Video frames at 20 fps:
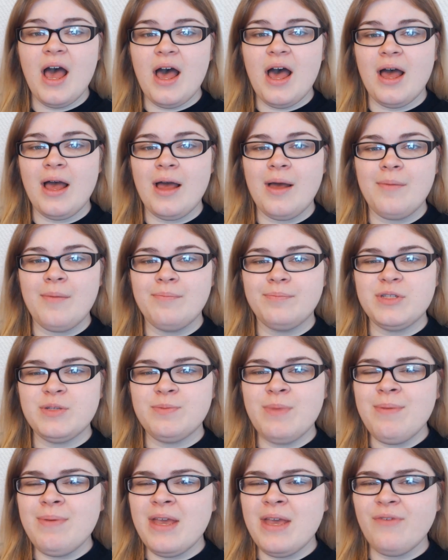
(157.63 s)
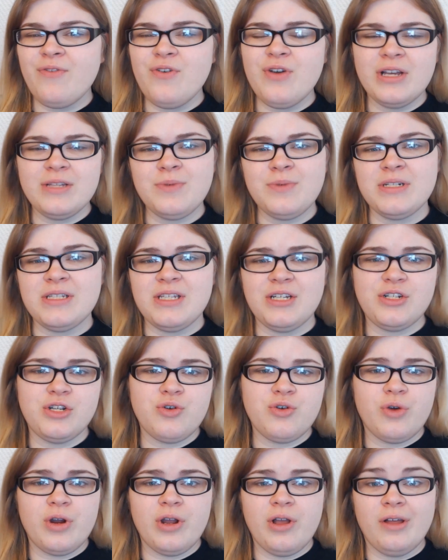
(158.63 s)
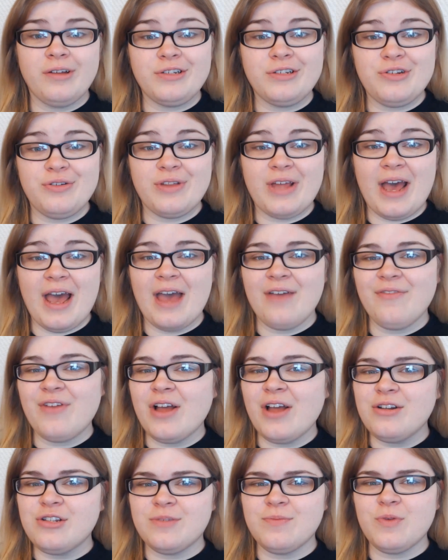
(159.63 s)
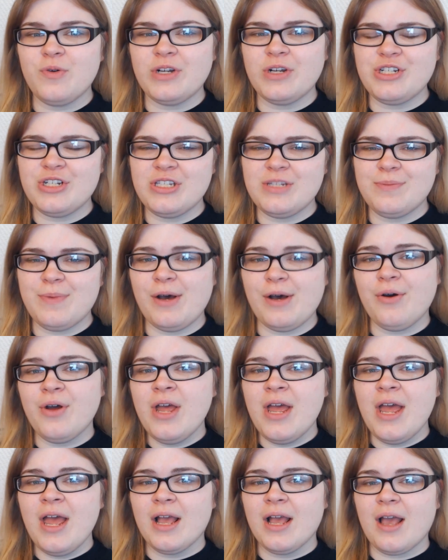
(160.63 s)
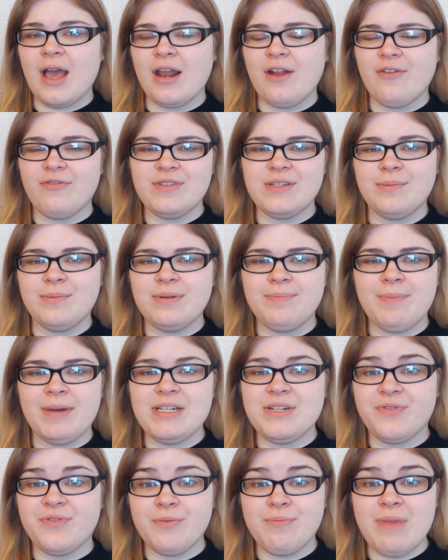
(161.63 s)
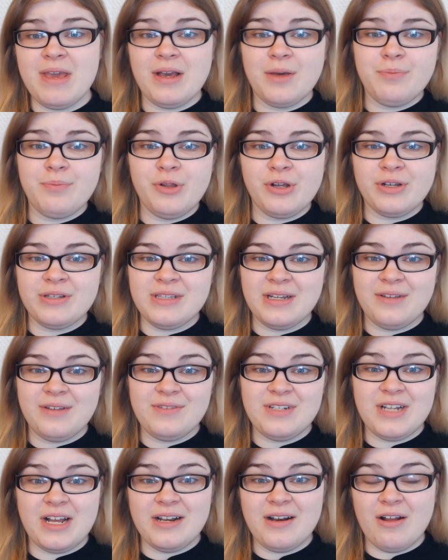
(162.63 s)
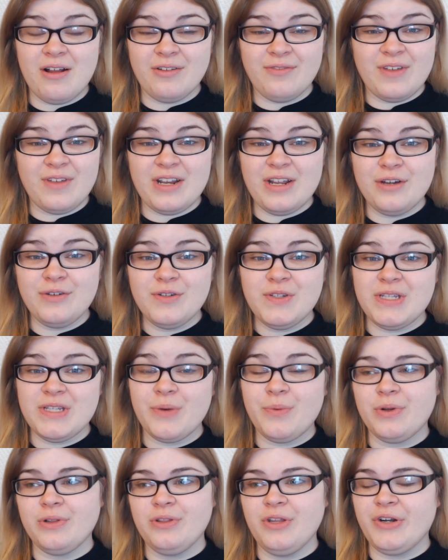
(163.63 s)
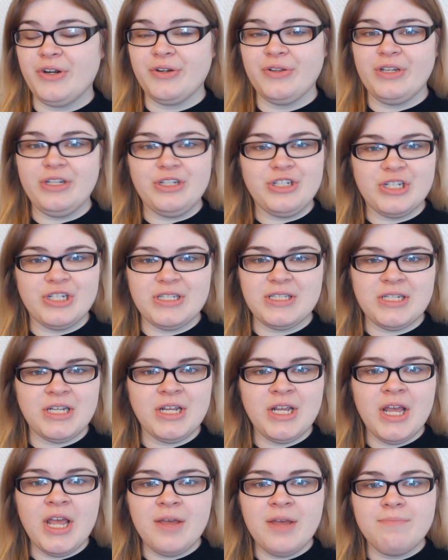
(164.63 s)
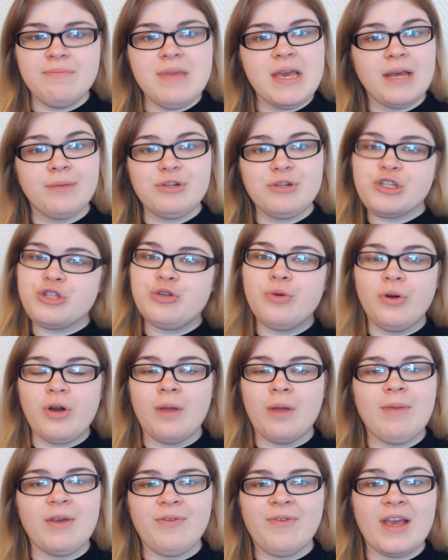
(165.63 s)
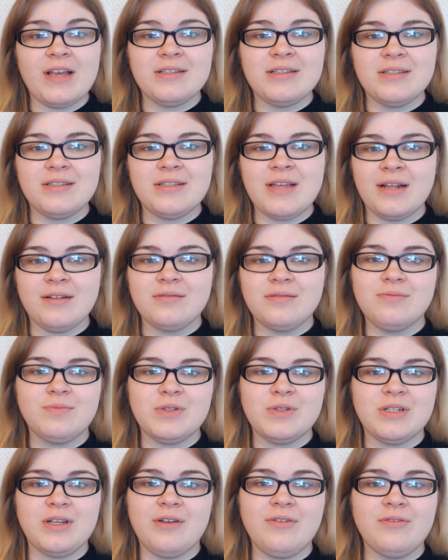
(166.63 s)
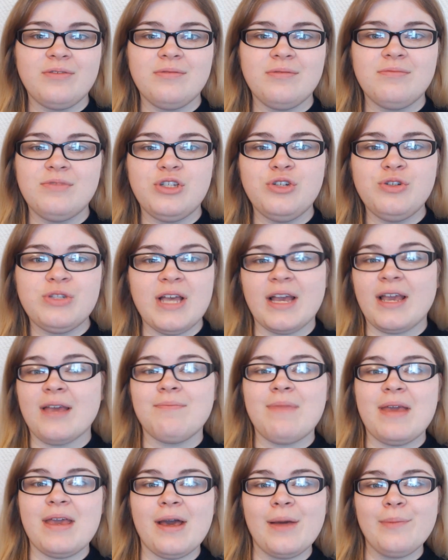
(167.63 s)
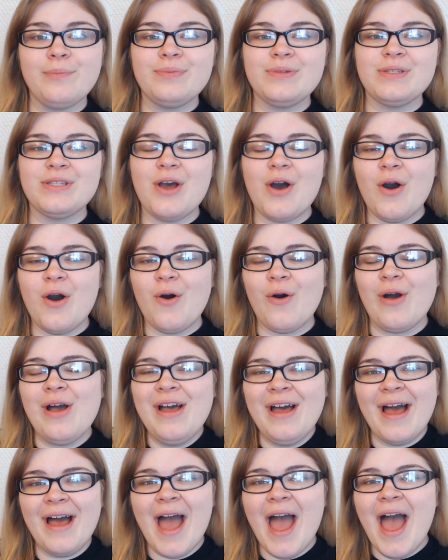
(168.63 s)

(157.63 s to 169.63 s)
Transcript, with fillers: Um, so maybe if you guys want to see a tutorial, I'll do that. I've gotten some questions about kind of some of my different makeup looks that I've done on videos that were literally just makeup just thrown on my face that was a two second makeup. So